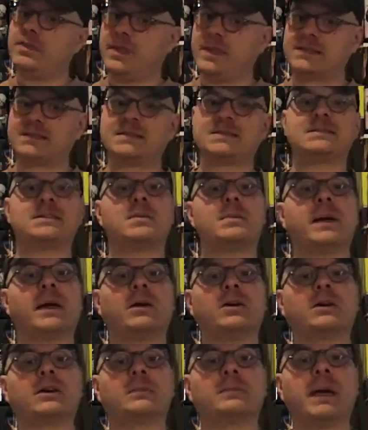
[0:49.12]
this is an
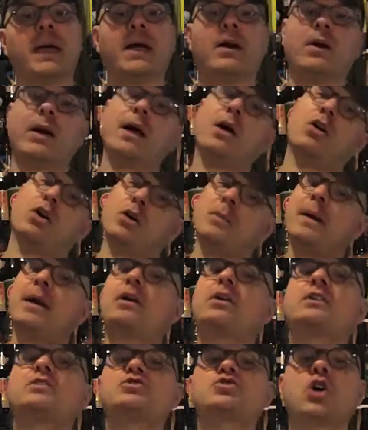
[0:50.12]
American Pale Ale or
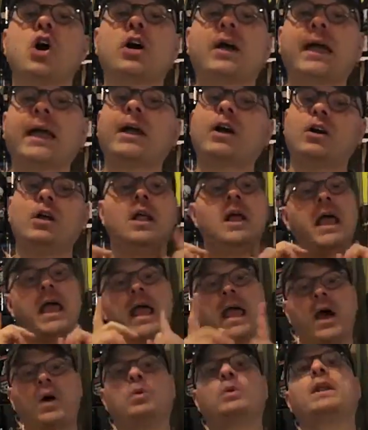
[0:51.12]
American Strong
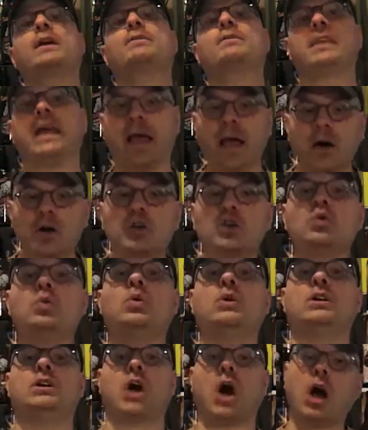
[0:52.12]
Ale, whatever the hell you
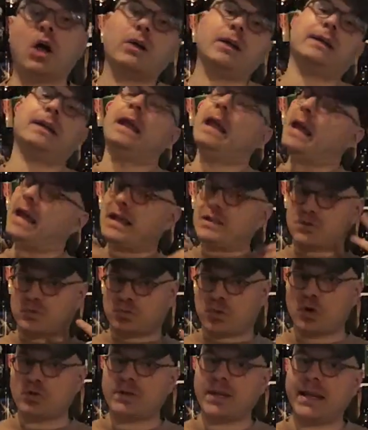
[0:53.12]
want to call it. It's a
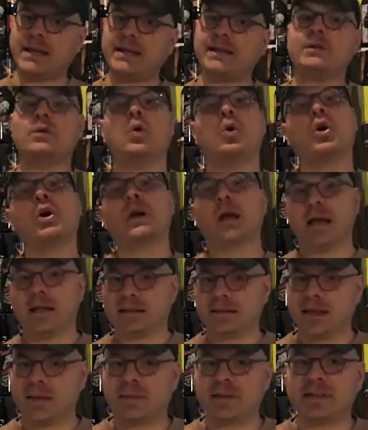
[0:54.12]
rotating or
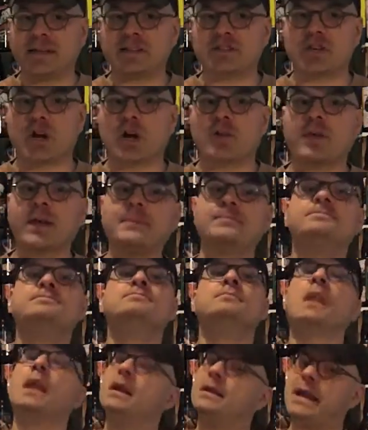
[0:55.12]
limited serving.
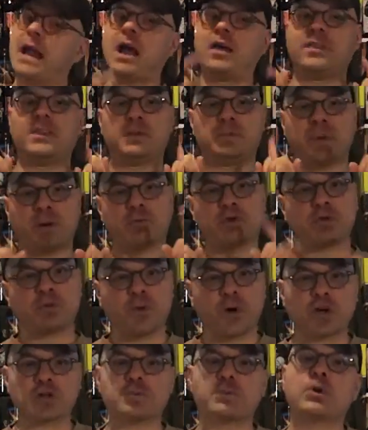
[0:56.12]
Now, this beer was
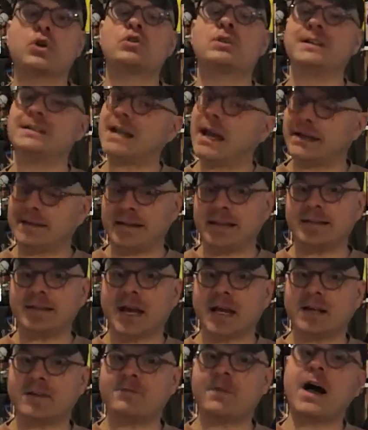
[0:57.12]
first brewed in
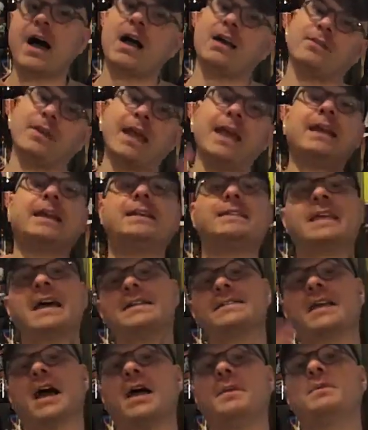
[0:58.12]
1995, and at
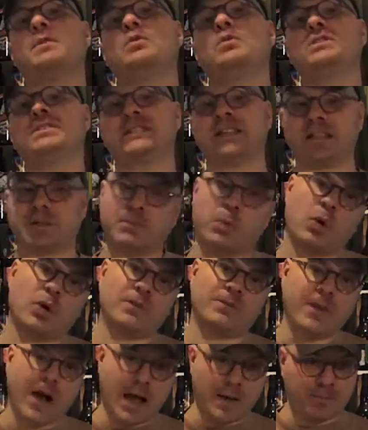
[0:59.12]
that time it was
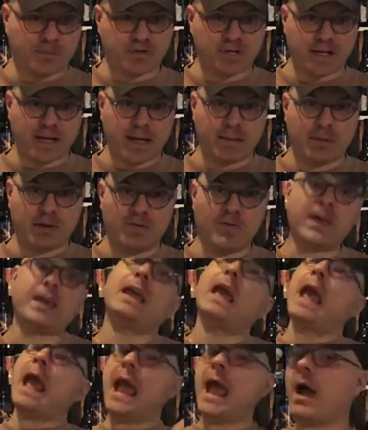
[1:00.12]
6.5%
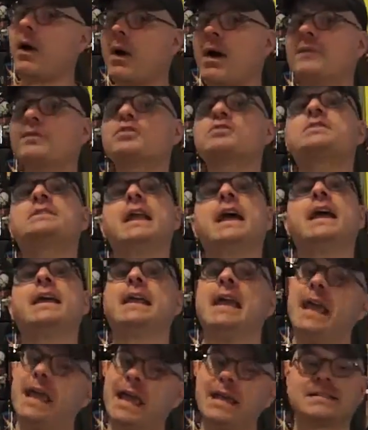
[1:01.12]
ABV. However,
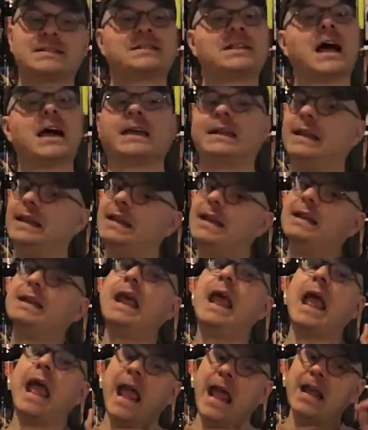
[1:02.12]
today it's clocking in at
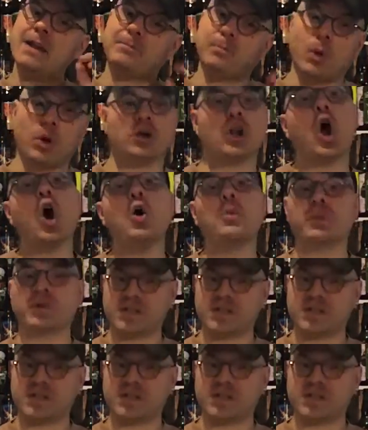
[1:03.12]
8.0%